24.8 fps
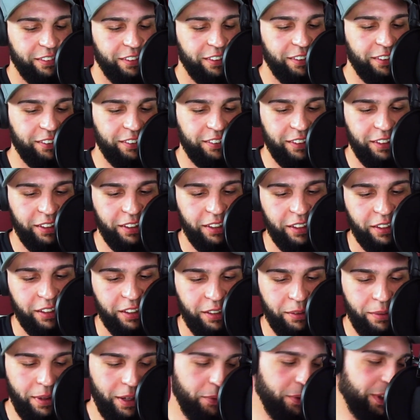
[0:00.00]
Let's see.
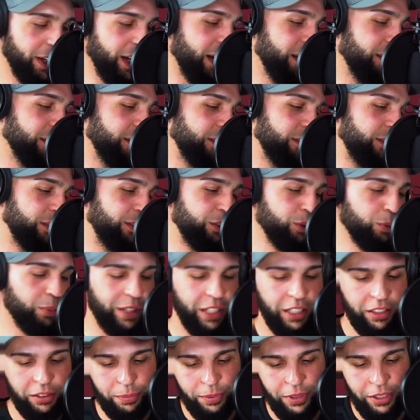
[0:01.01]
Come on, we got 2
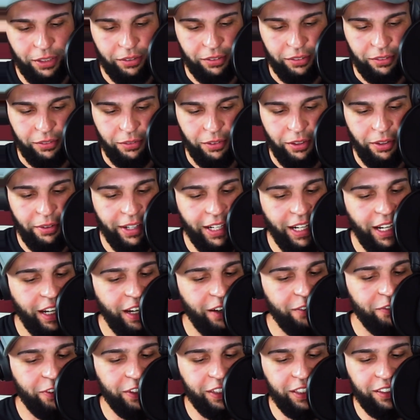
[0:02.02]
minutes, bro. We're already like
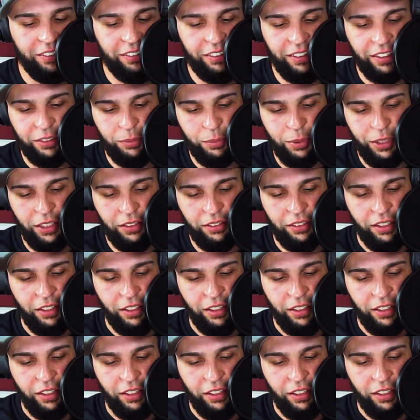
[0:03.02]
at 56 minutes.